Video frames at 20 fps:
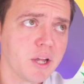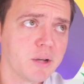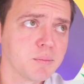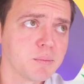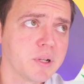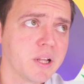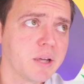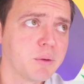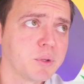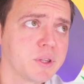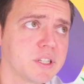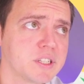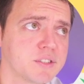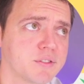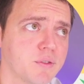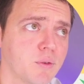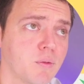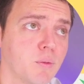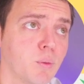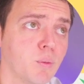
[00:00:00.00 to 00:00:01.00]
ahead and play with this
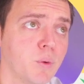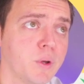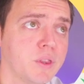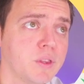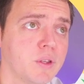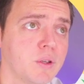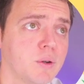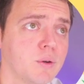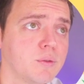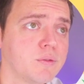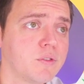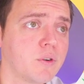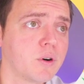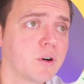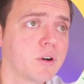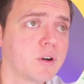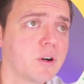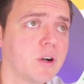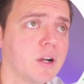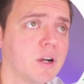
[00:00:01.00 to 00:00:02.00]
with you
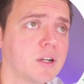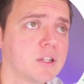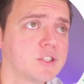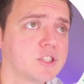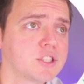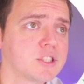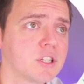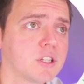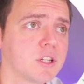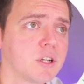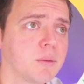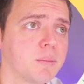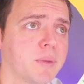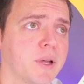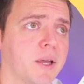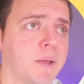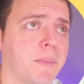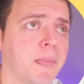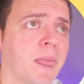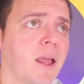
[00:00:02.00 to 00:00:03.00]
for uh, just a little
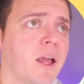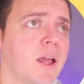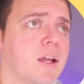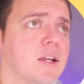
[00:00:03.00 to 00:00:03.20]
bit.